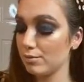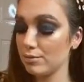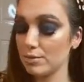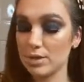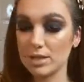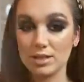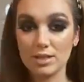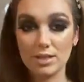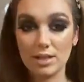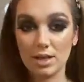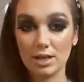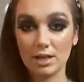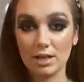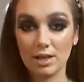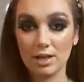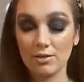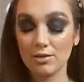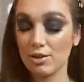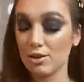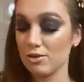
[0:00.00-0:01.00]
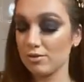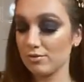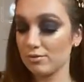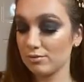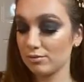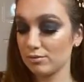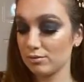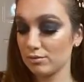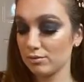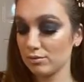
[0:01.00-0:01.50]
it's sayonara.
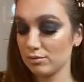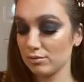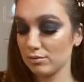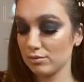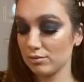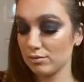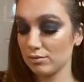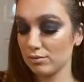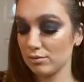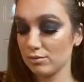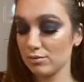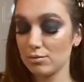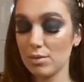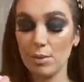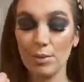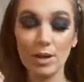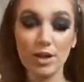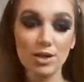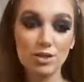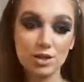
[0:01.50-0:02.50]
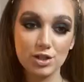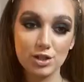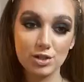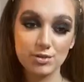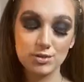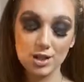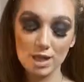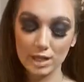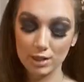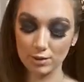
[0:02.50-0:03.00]
I managed to use
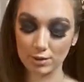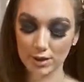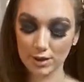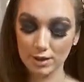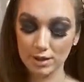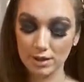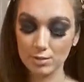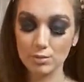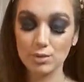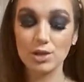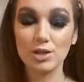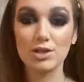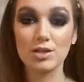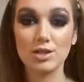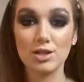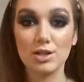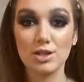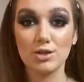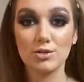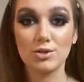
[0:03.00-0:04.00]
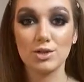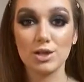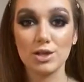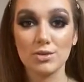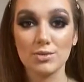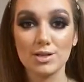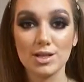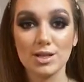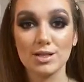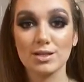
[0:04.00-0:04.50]
it anyway. I'm going to continue to
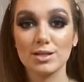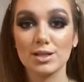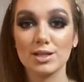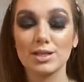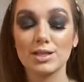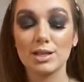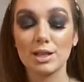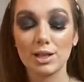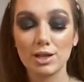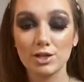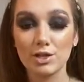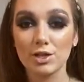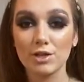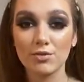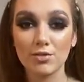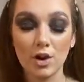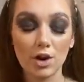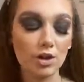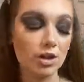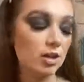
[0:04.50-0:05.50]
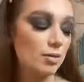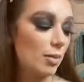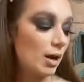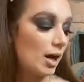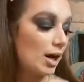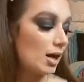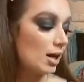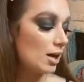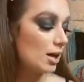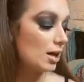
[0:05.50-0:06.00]
use it until it's literally falling
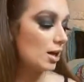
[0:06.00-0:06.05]
apart.